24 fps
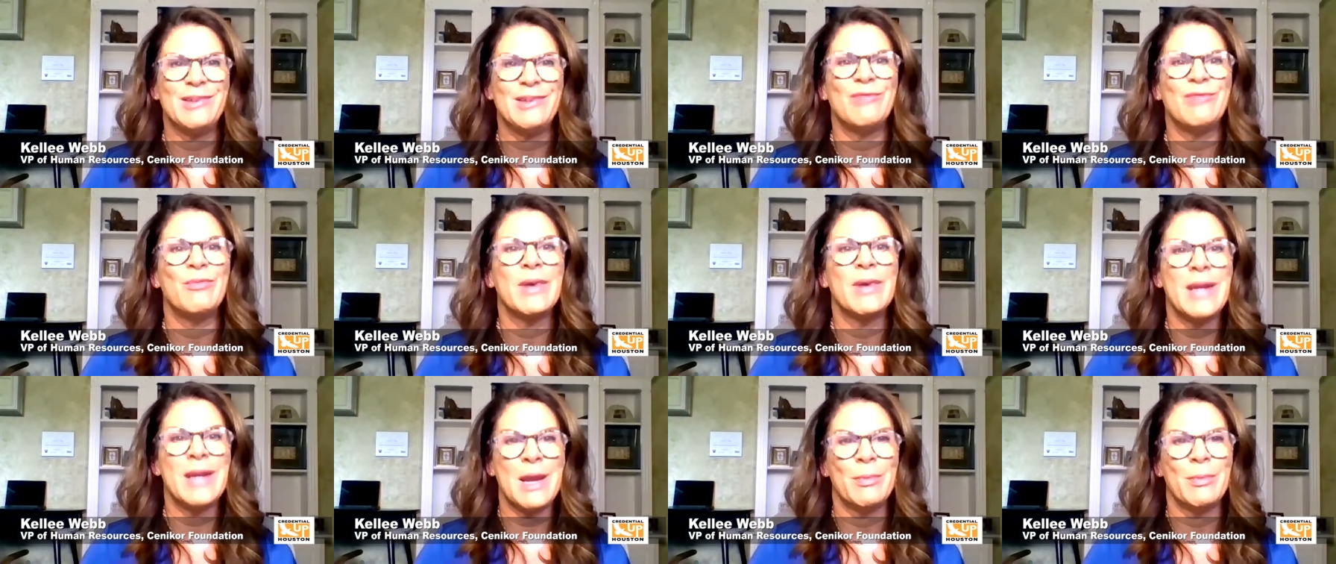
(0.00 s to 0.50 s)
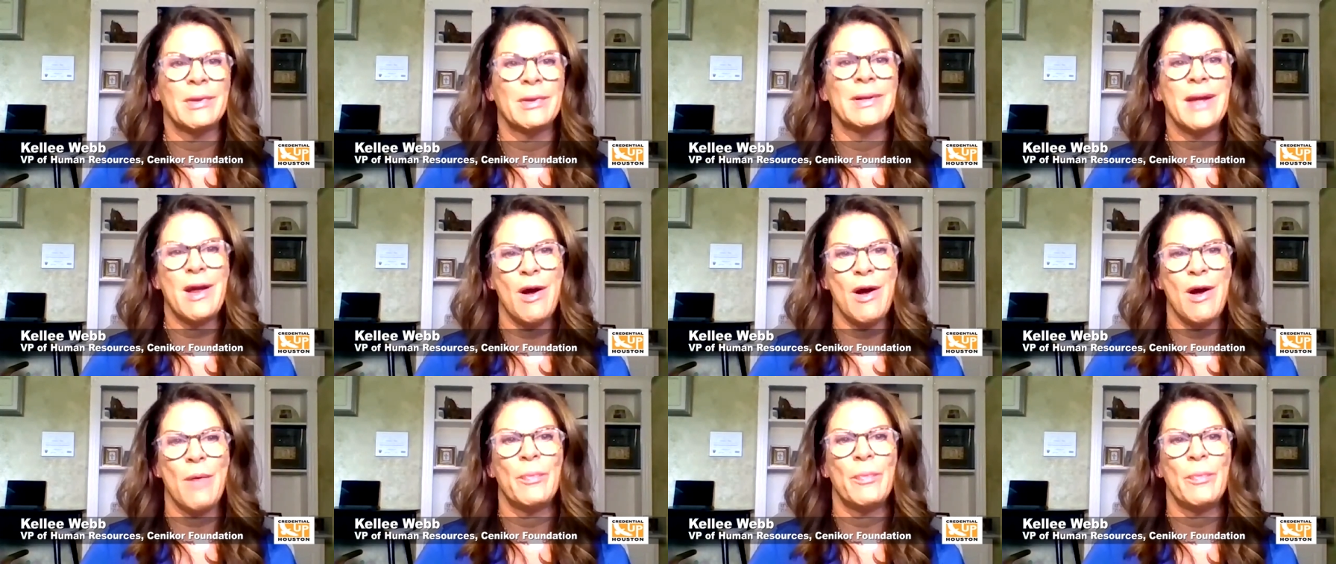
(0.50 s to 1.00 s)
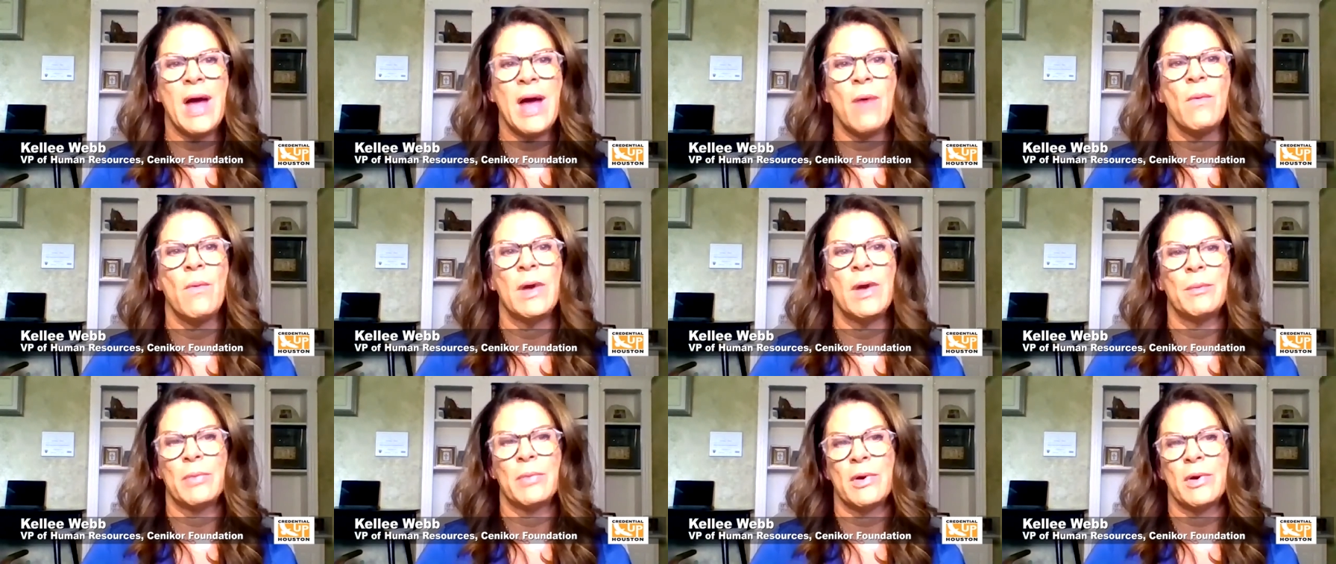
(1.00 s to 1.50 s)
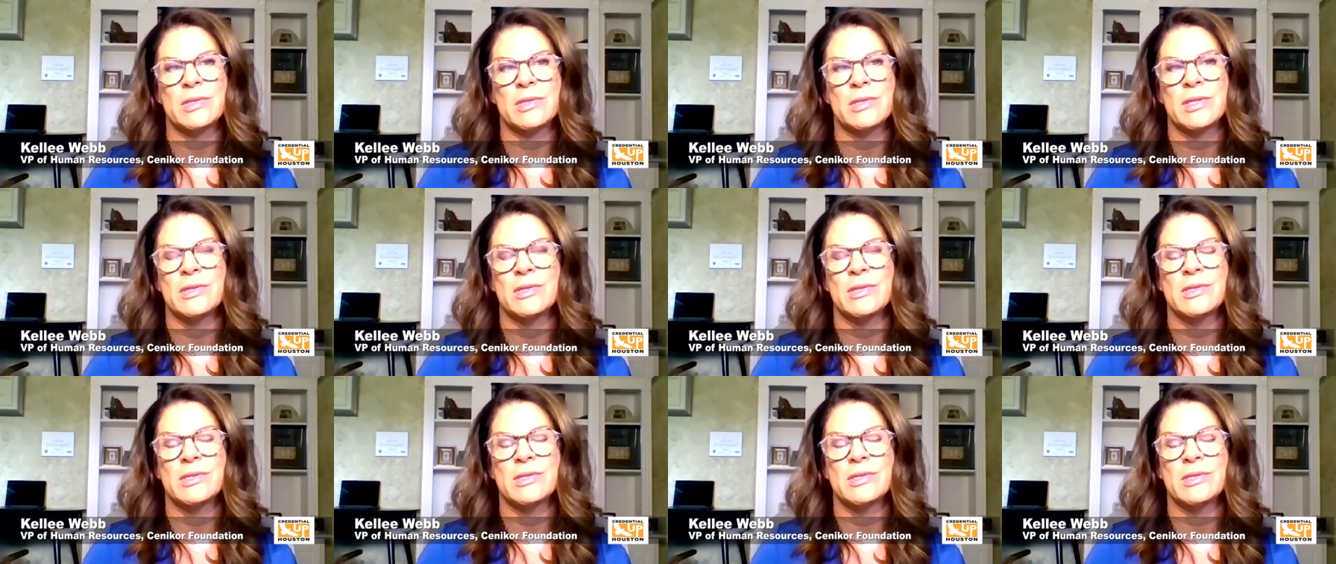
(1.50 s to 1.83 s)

You've been able to help that one person.